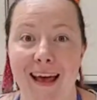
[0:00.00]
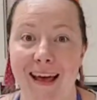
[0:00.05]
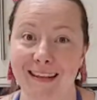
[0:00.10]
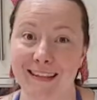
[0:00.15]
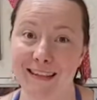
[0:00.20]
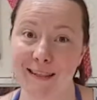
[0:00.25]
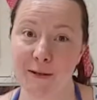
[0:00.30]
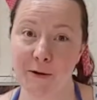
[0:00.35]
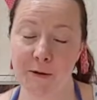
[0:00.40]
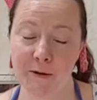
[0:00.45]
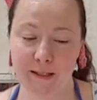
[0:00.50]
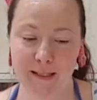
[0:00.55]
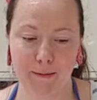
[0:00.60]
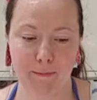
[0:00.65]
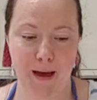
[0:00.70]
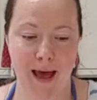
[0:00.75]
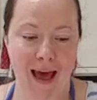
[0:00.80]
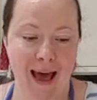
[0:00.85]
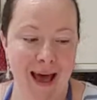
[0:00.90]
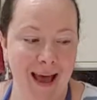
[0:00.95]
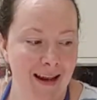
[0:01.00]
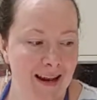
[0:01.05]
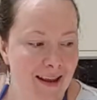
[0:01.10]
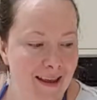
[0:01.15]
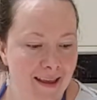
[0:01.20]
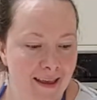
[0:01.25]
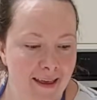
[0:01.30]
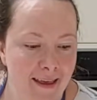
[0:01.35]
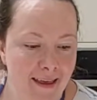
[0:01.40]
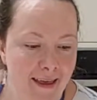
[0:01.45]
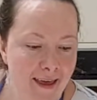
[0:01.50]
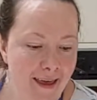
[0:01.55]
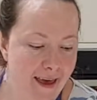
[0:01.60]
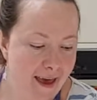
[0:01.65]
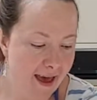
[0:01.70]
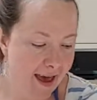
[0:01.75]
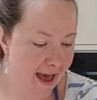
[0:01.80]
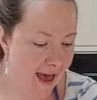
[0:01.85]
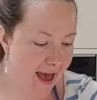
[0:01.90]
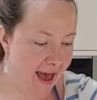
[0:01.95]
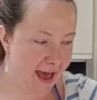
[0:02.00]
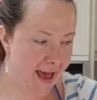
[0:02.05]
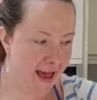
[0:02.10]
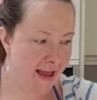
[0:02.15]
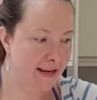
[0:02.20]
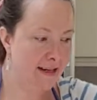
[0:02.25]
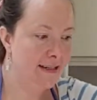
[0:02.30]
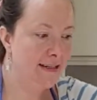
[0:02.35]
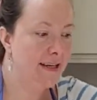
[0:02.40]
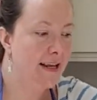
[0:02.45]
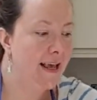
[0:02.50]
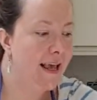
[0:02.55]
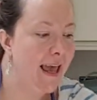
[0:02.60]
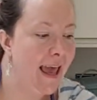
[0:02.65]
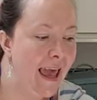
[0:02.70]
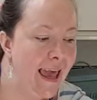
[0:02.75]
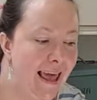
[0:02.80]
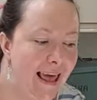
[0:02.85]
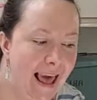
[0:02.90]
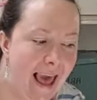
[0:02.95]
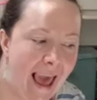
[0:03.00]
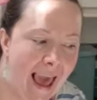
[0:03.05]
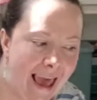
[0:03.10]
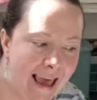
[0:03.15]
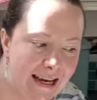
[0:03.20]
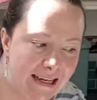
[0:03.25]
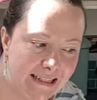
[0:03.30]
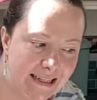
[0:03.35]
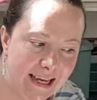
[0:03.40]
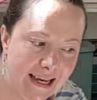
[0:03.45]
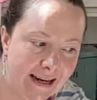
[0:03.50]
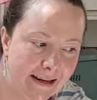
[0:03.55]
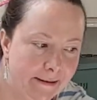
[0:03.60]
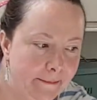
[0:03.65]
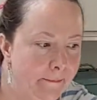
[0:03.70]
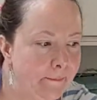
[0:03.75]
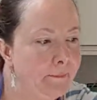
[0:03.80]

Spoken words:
a saucepan, and a cake tin.